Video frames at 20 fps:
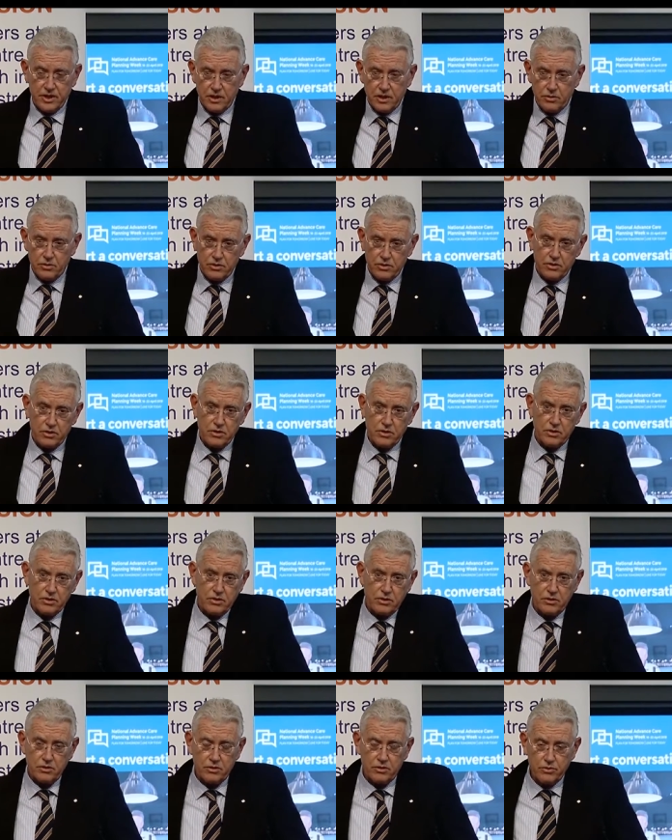old
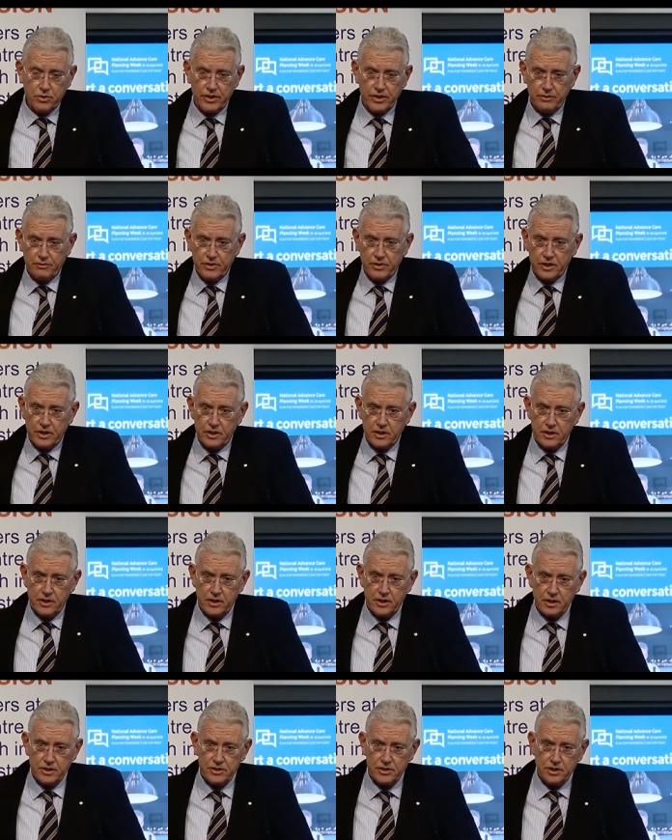Queen Vic. You
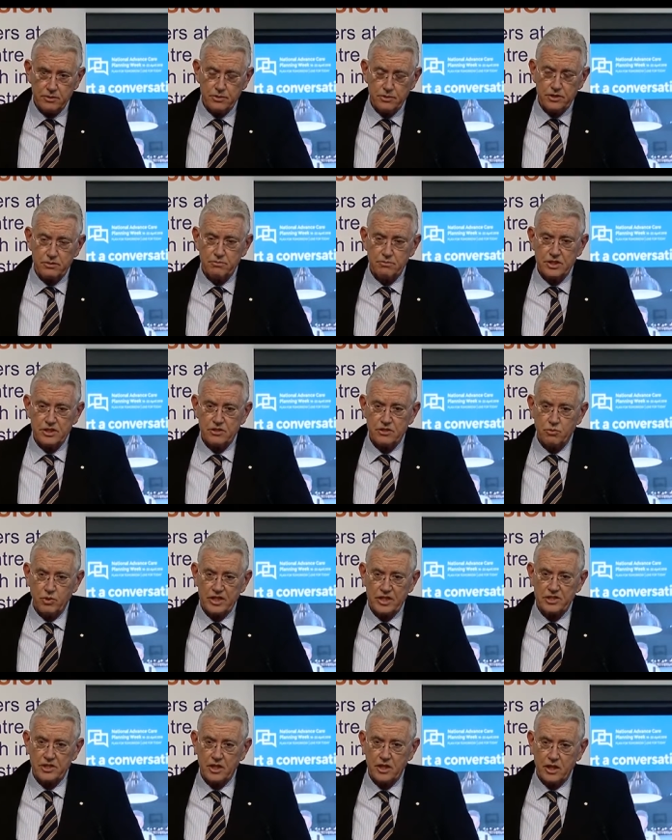know, she was Miss
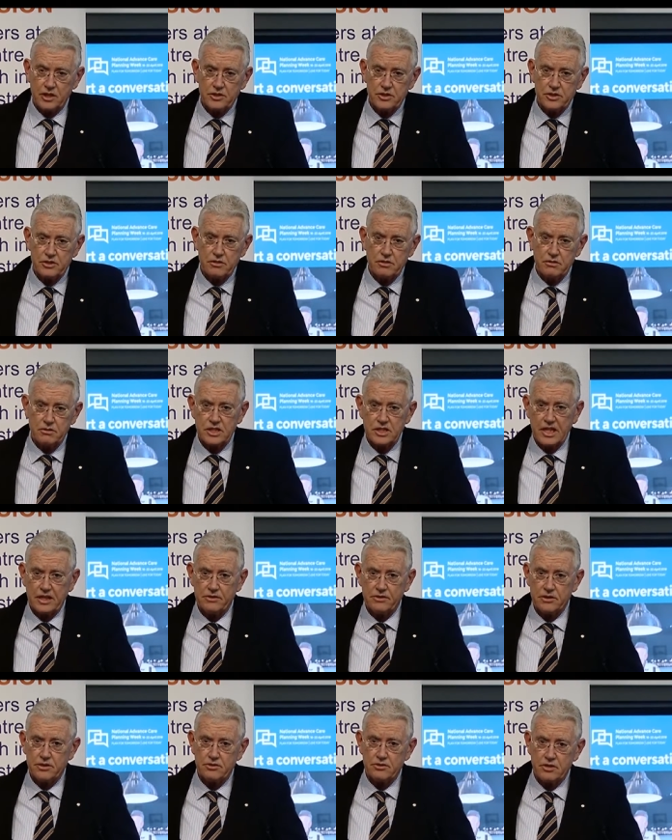West Coast,
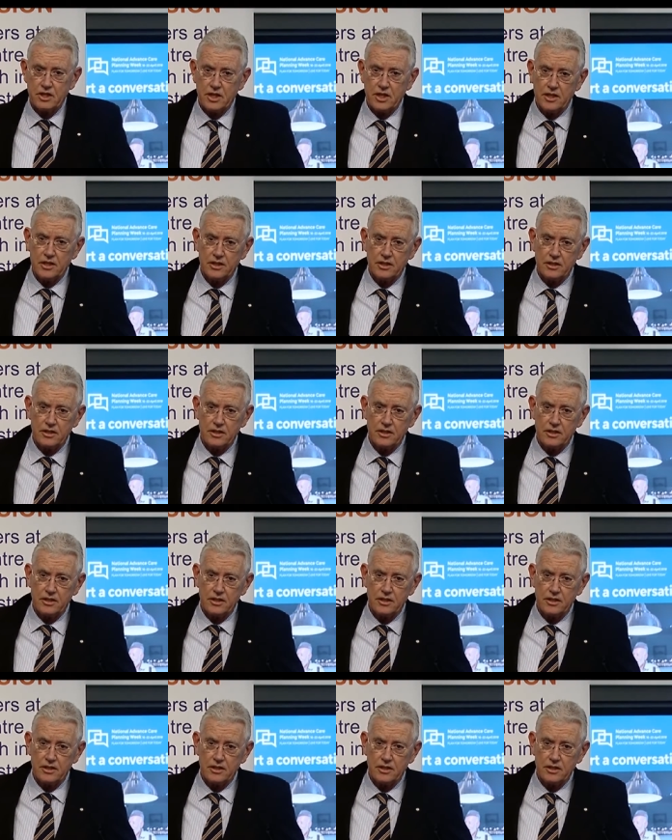South Australia.